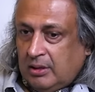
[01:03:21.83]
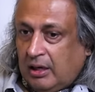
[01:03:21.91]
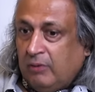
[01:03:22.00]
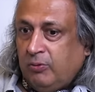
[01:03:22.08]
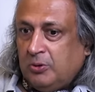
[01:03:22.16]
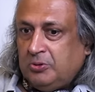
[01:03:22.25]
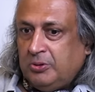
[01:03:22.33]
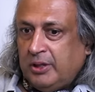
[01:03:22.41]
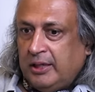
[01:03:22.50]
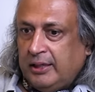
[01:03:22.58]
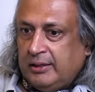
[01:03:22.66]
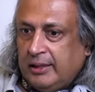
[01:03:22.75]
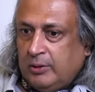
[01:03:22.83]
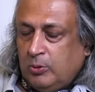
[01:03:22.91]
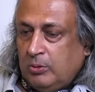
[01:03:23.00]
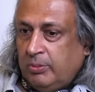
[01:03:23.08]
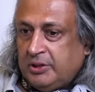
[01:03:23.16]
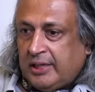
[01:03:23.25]
unfortunately that
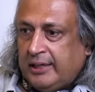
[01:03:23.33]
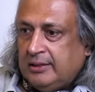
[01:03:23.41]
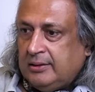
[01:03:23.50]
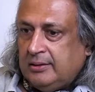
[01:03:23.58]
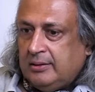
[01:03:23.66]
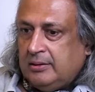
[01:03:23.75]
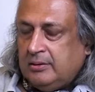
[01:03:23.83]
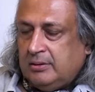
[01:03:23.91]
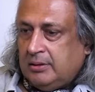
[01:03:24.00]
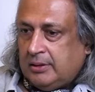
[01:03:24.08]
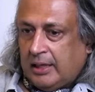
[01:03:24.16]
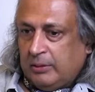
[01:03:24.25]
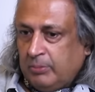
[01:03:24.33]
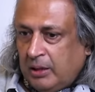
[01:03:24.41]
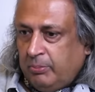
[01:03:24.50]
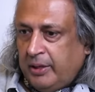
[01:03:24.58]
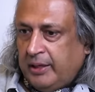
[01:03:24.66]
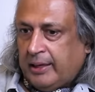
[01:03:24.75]
whole, besides
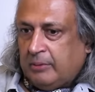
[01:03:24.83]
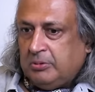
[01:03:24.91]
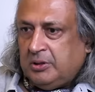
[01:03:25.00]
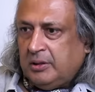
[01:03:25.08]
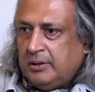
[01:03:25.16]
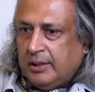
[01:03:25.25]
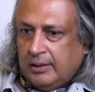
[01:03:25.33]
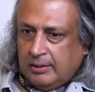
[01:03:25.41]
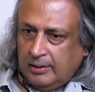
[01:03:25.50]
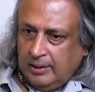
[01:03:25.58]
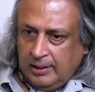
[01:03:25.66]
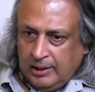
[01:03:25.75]
Taliban being in Afghanistan, there are